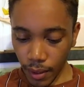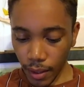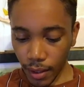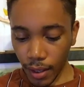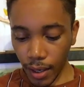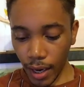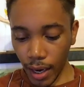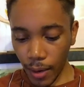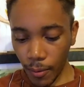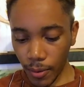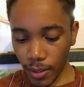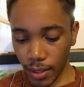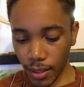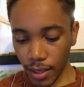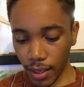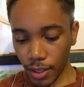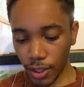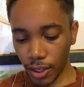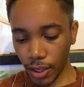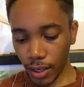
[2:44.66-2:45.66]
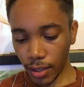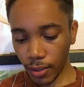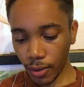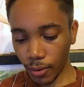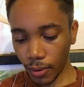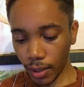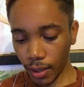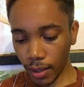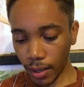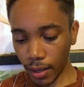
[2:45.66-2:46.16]
Kay was 6 years
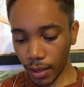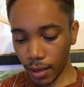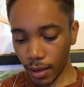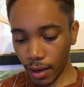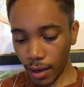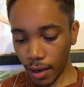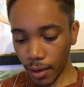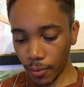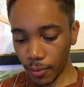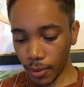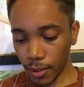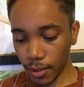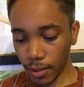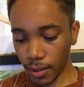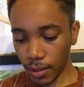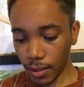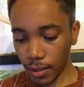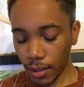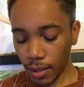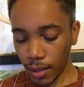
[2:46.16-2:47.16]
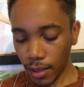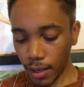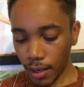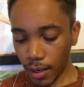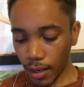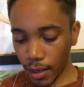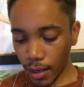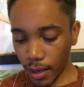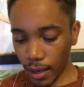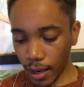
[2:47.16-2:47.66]
older than I was,
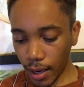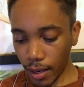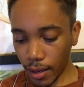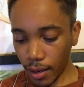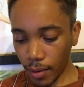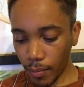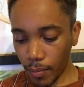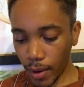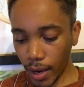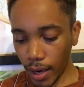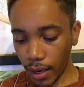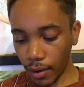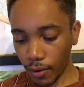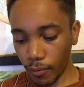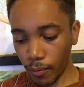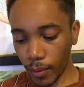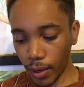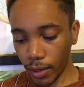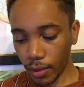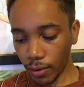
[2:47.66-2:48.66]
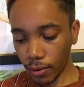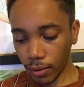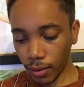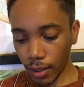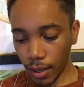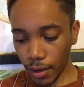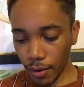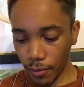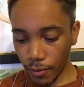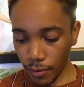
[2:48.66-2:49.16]
and the bane of my young
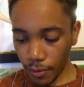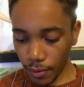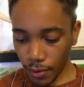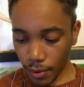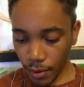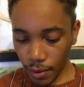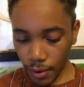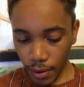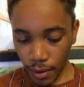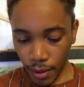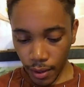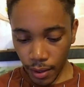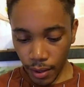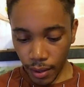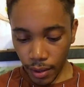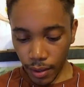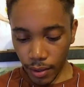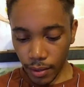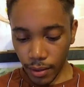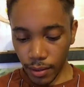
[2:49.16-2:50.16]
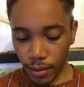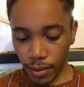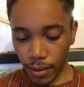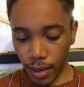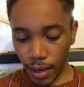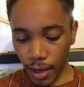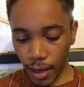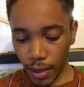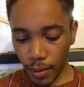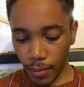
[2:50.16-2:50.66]
life.
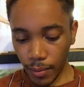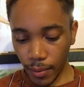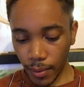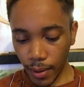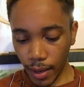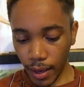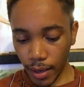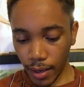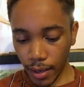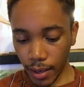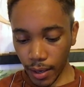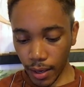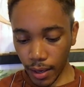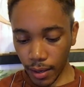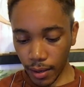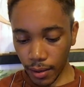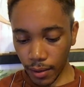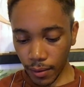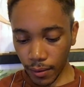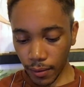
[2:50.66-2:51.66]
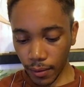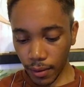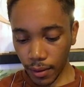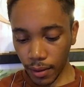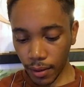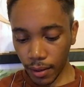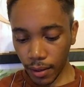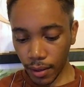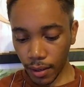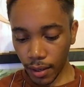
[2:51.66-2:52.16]
Time and again,
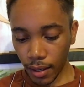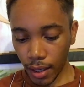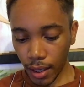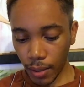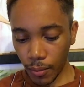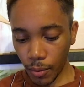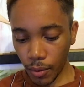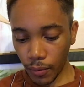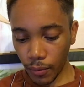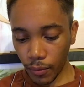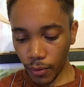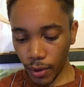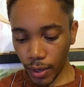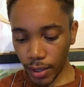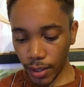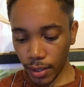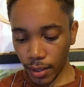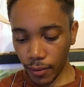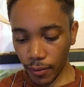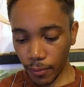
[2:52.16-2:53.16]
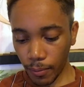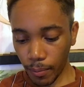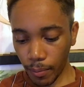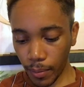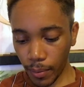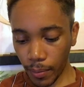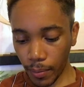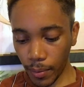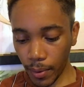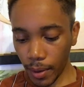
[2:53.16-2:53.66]
he would foist
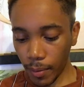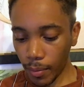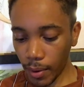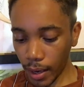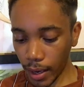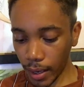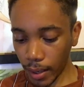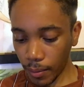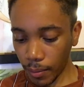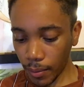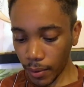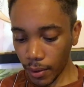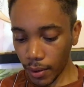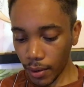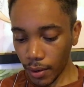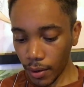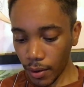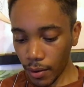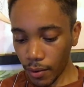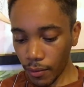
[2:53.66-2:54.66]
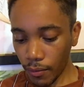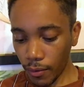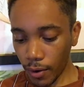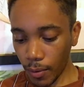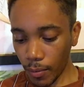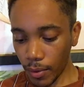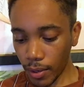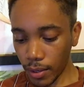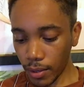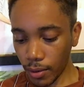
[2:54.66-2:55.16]
the blame
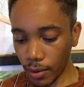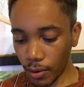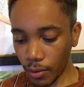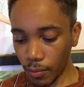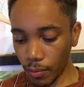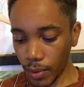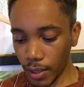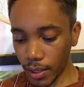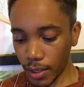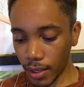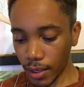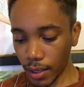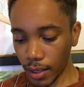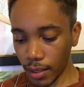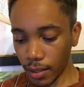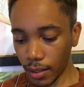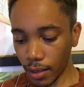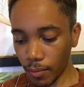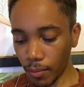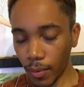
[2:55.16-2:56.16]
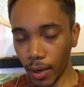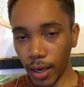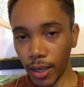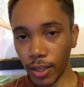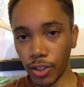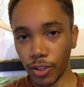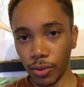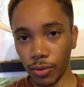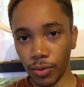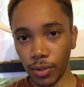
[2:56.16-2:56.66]
from his own misdeeds on my
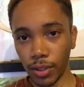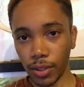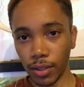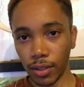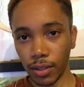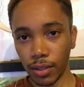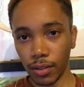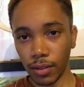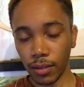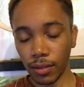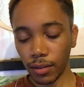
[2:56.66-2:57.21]
shoulders,